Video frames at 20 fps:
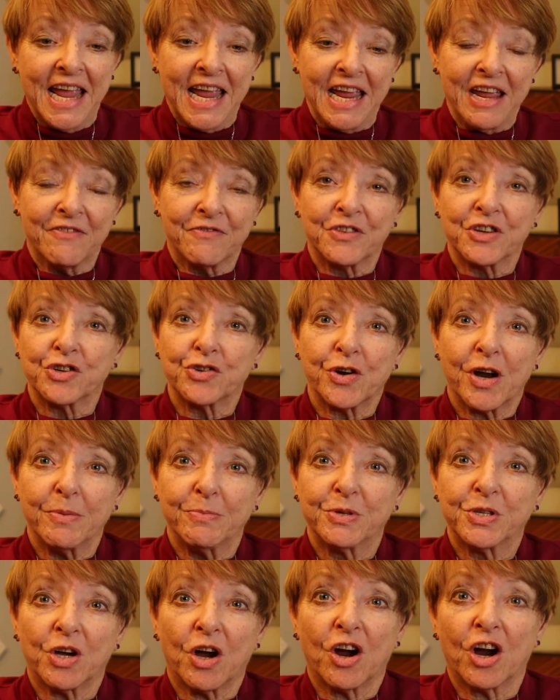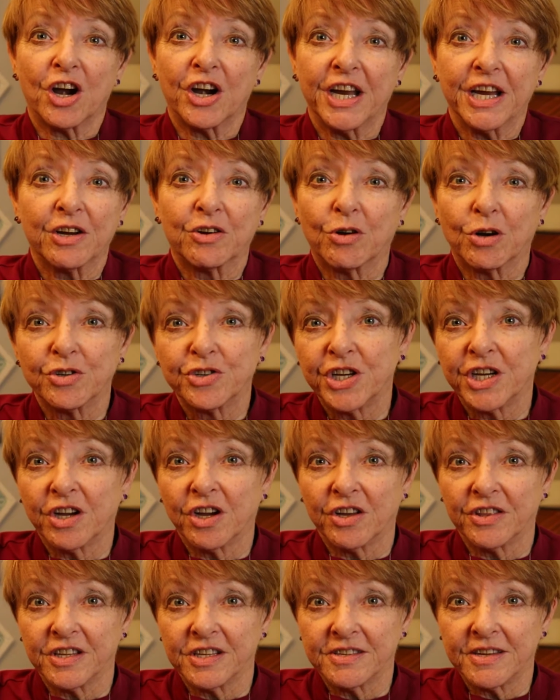If the shrubs are encroaching
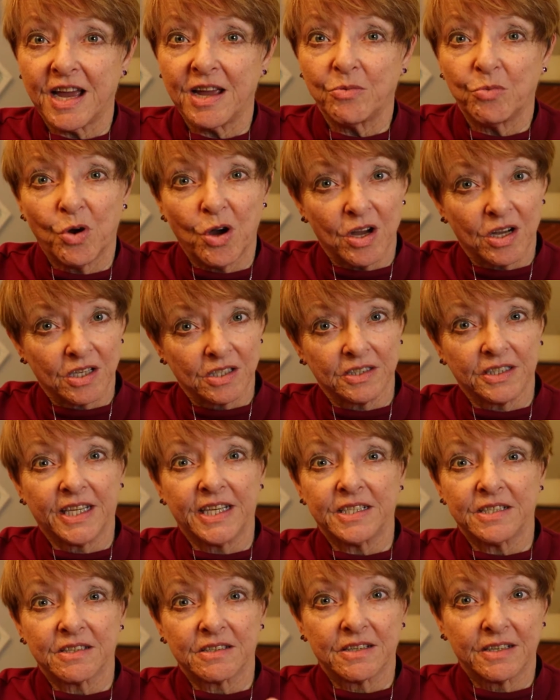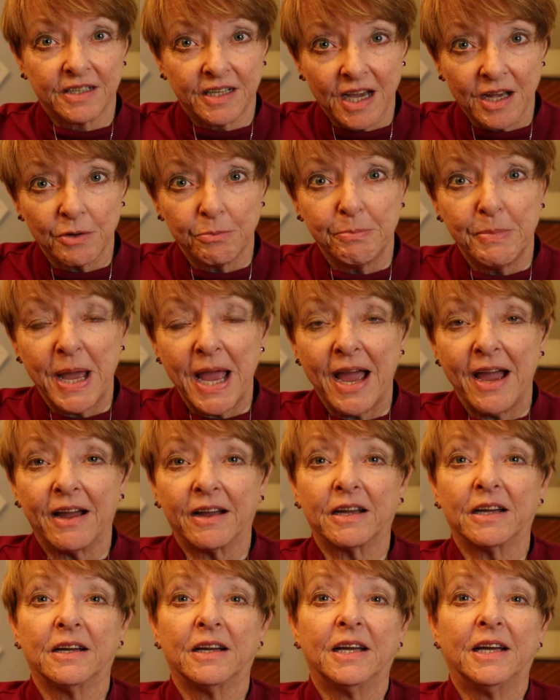on the sidewalk, let's cut them
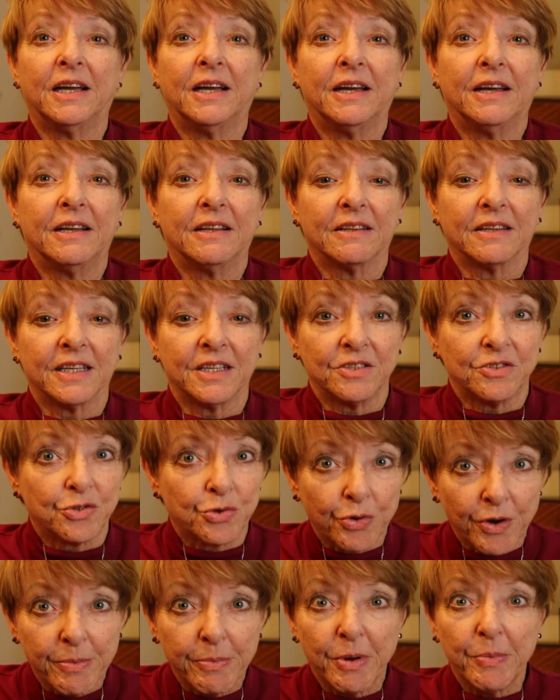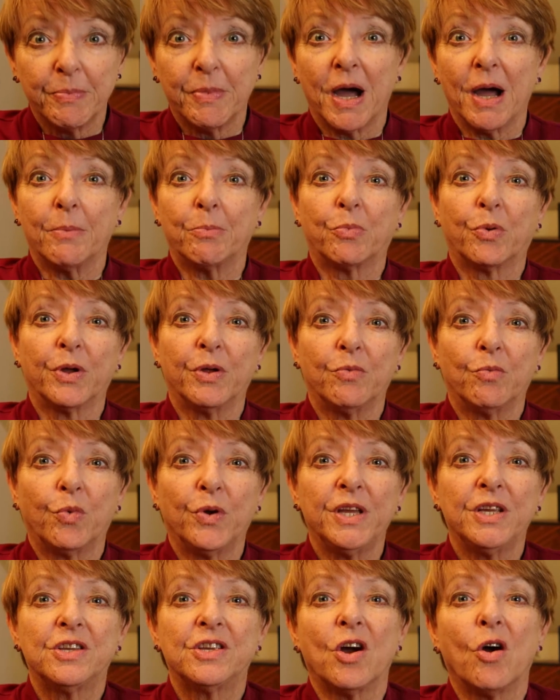back. Let's trim them up.
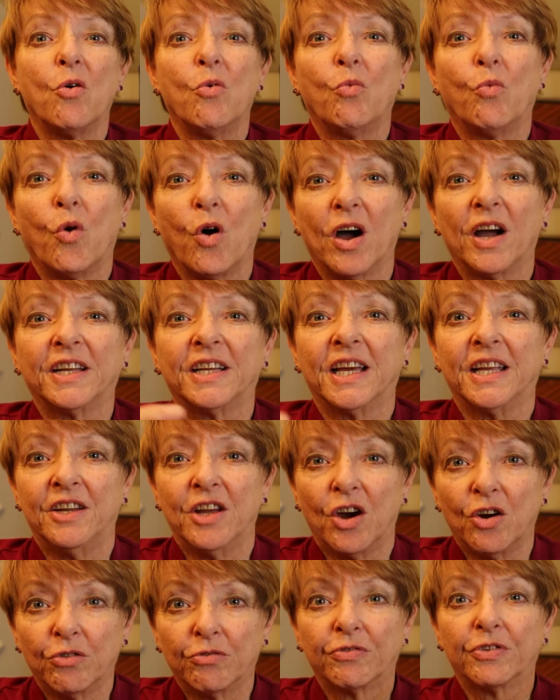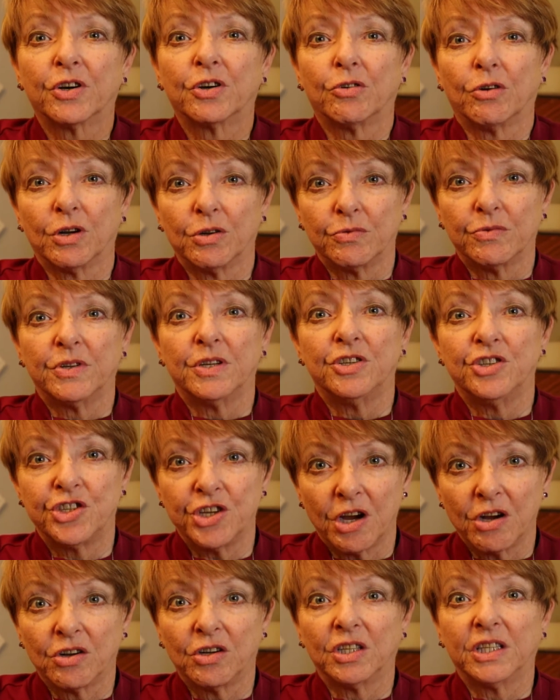We don't want an overgrown
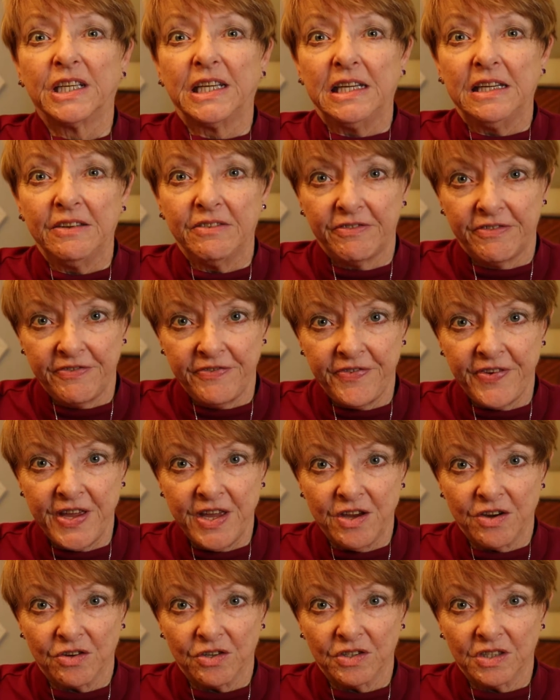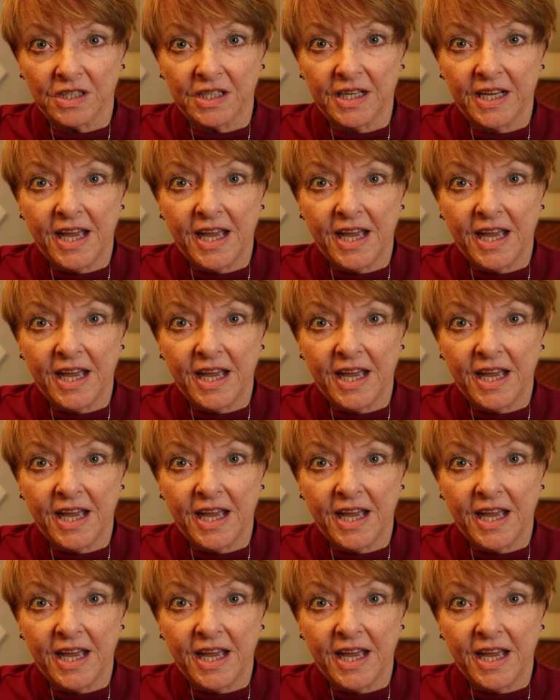jungly feel.